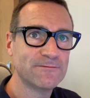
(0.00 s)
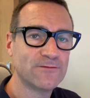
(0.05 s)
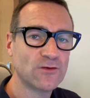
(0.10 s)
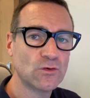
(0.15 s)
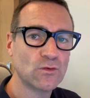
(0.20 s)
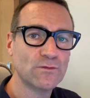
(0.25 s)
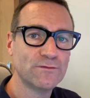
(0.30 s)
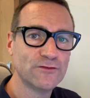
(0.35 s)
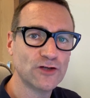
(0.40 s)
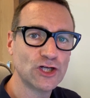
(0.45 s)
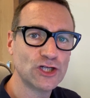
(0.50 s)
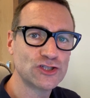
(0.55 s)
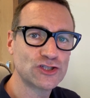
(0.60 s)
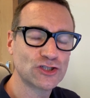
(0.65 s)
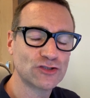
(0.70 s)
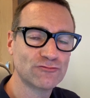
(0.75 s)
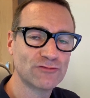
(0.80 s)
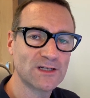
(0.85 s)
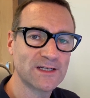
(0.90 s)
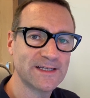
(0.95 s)
full
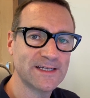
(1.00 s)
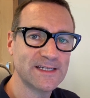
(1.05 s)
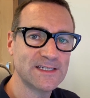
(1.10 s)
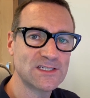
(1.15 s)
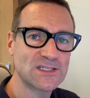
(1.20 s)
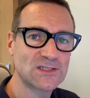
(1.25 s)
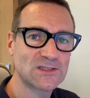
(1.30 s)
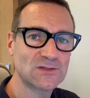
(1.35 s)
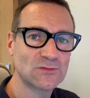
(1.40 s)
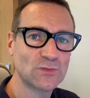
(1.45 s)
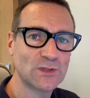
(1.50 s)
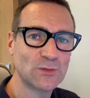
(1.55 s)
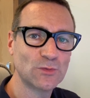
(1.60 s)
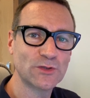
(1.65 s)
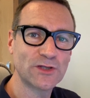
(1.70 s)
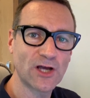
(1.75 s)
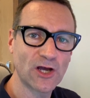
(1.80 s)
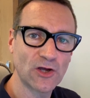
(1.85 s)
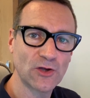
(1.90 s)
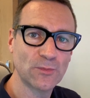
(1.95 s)
version release we
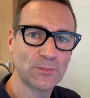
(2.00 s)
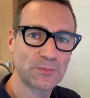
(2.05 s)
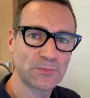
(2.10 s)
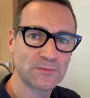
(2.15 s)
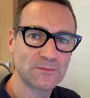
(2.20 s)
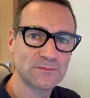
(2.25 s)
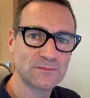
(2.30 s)
would hope